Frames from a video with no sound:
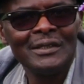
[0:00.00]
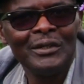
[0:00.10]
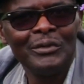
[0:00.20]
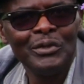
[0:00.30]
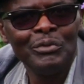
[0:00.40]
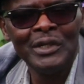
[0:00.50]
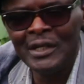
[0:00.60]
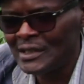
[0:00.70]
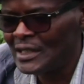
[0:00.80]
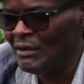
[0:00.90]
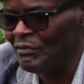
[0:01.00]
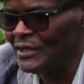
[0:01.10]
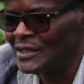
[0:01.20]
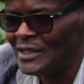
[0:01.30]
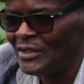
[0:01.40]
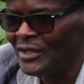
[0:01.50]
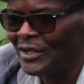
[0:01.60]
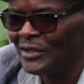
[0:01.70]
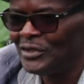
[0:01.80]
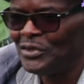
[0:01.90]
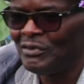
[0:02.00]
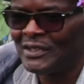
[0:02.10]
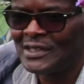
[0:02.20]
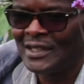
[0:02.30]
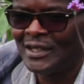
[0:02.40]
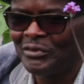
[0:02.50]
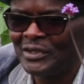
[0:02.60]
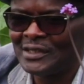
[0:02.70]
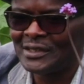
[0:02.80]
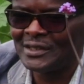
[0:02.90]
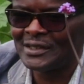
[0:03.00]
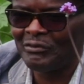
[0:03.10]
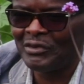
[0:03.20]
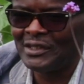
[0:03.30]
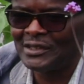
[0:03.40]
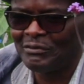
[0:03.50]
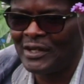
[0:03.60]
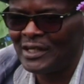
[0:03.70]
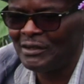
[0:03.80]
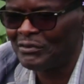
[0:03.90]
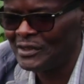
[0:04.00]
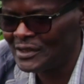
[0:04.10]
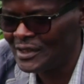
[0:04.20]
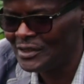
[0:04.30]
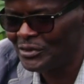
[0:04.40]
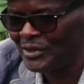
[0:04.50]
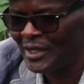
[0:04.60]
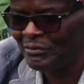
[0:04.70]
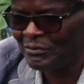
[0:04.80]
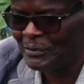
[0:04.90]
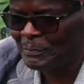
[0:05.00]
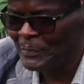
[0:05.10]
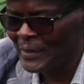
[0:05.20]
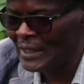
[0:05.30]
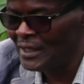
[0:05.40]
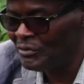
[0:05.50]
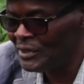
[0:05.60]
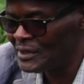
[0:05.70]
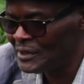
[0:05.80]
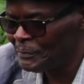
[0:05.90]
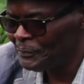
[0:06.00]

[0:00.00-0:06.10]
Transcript: there's a difference, your university degree is evidence of that difference that you have, that there is.